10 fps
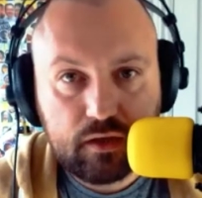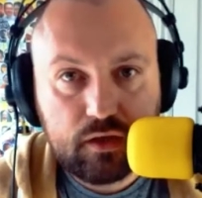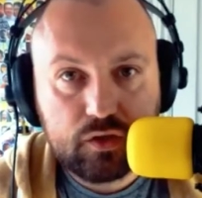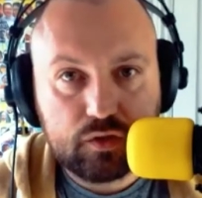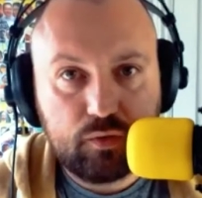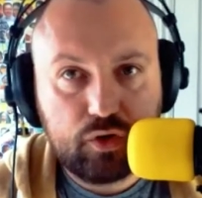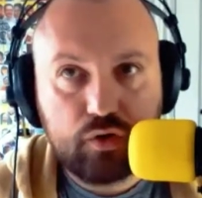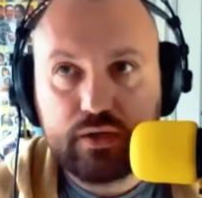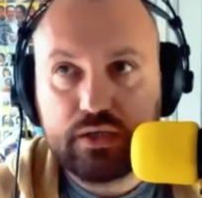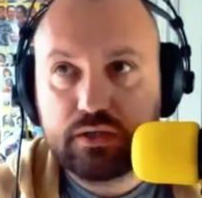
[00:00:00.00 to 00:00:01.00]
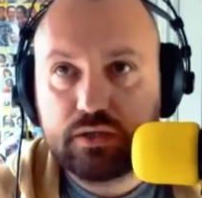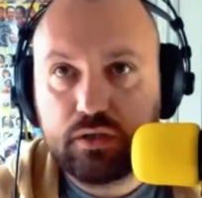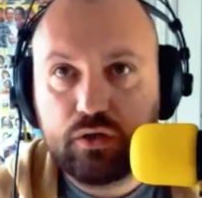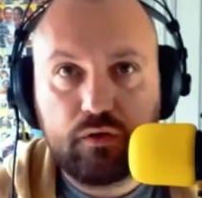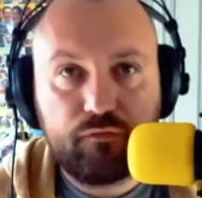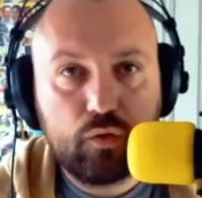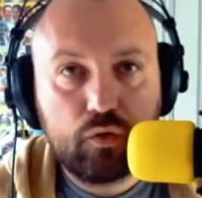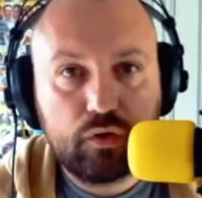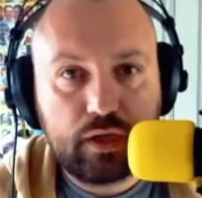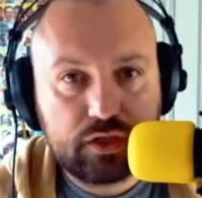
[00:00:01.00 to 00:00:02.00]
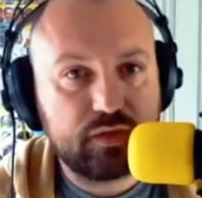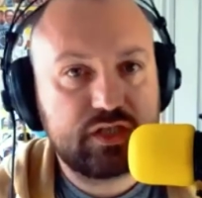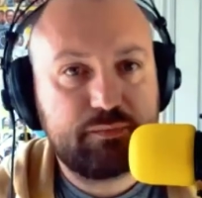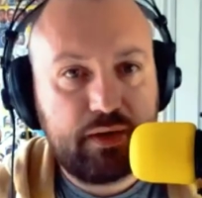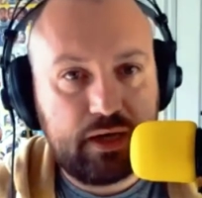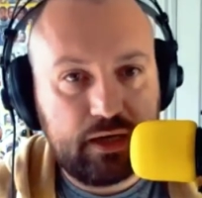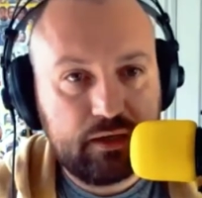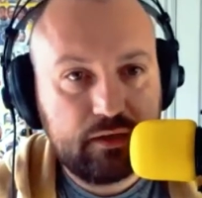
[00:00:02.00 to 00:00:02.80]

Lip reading: someone who is, if you go like to a spa,